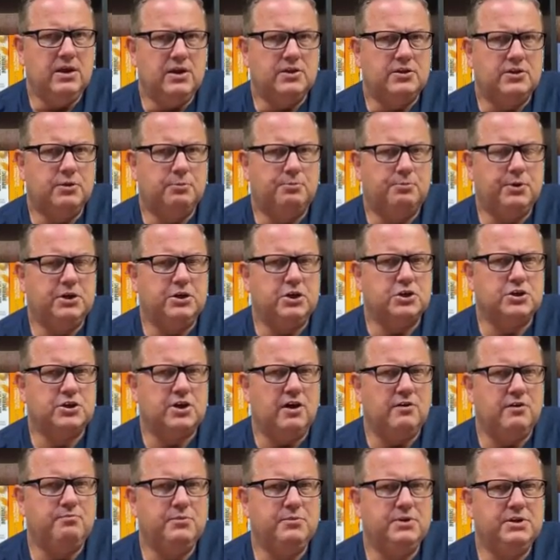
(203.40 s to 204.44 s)
The British
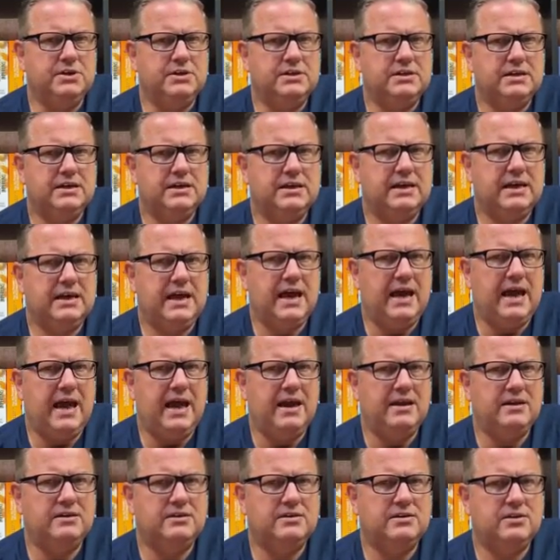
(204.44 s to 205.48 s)
government
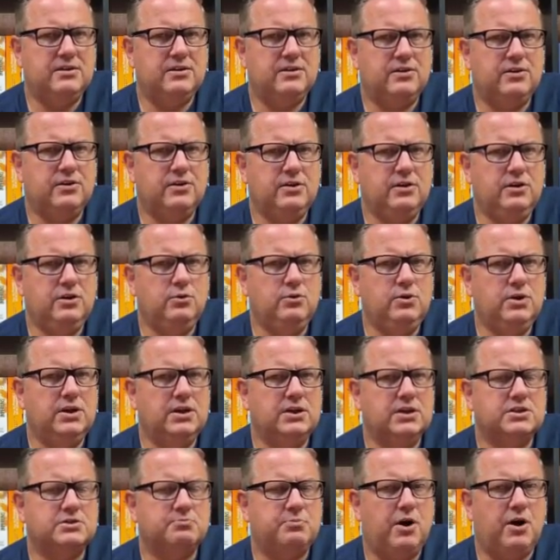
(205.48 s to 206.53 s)
and the
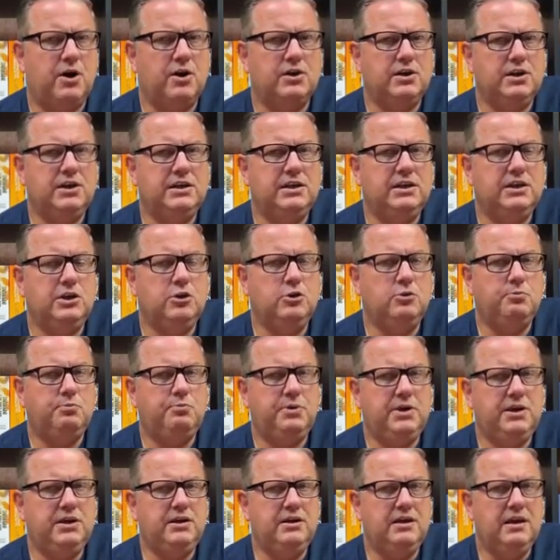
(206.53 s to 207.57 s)
Unionist Party D U
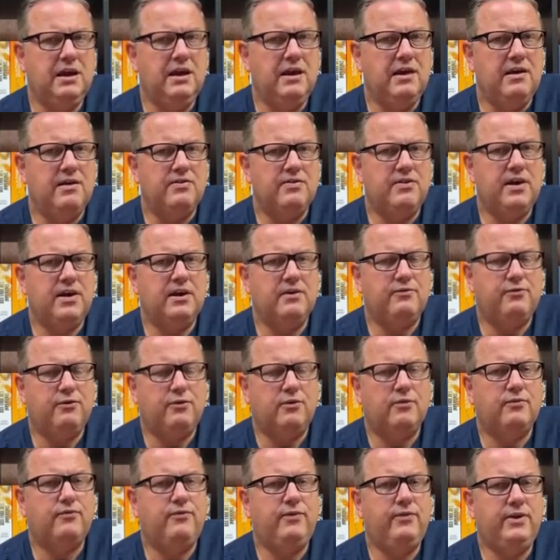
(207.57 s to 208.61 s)
P
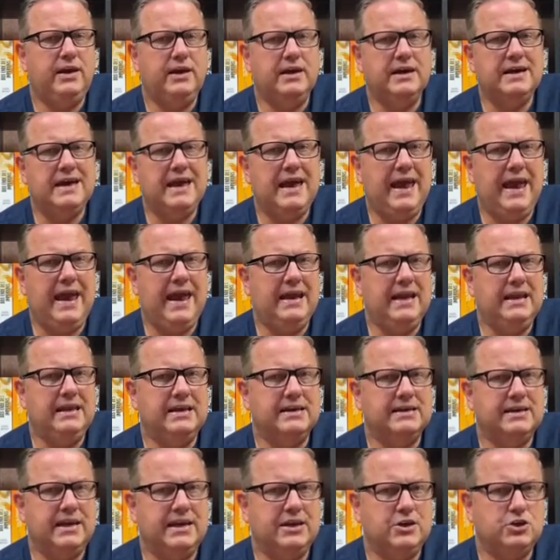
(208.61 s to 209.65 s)
therefore fear
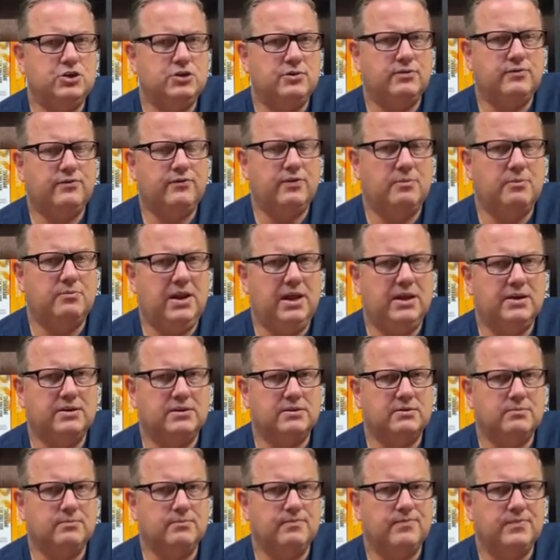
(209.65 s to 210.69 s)
alienation from
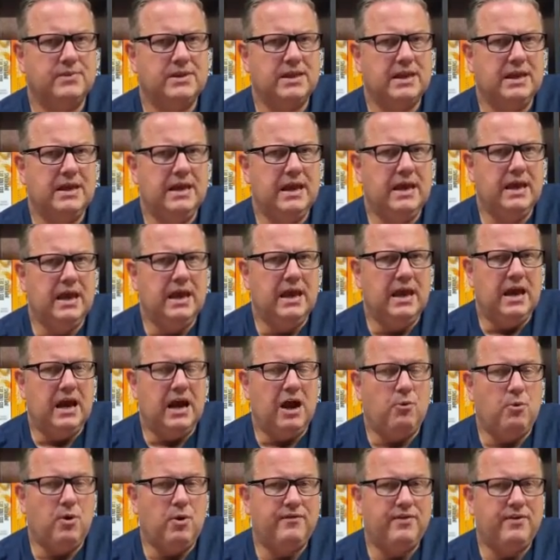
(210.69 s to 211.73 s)
London.
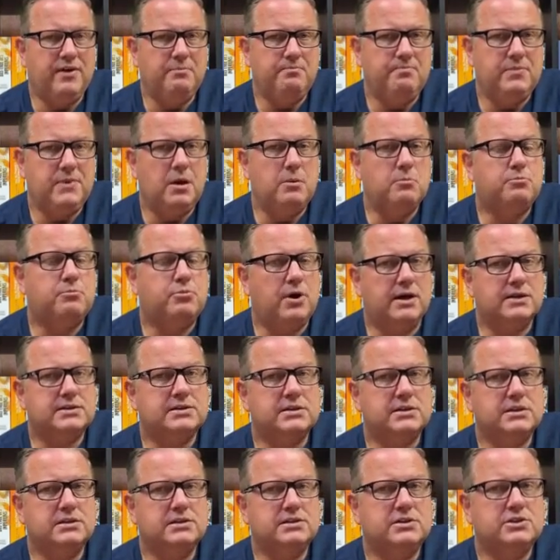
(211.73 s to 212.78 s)
However,
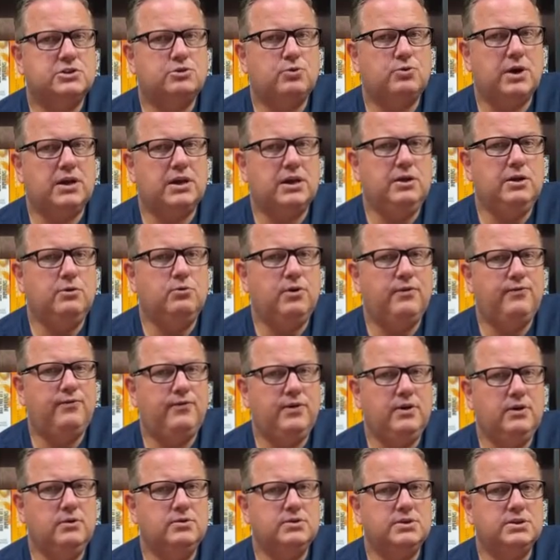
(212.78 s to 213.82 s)
Brussels strictly
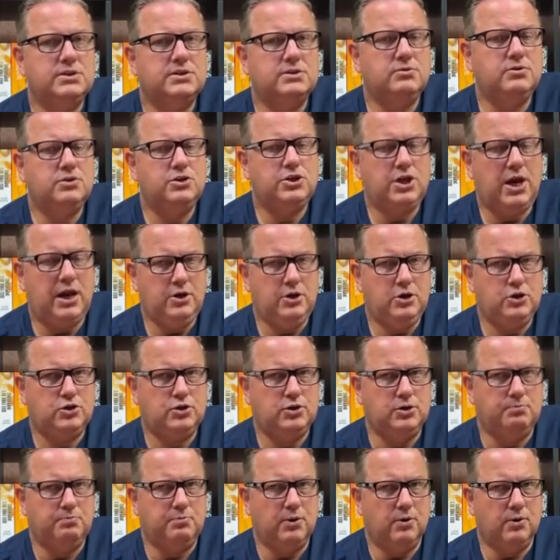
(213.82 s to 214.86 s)
refuses to change
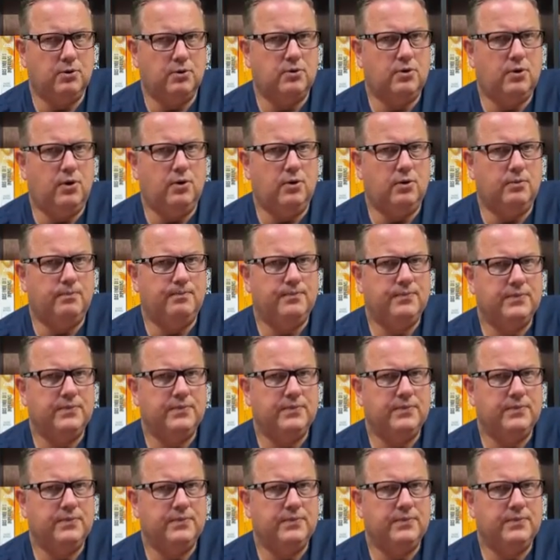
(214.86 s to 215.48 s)
the protocol.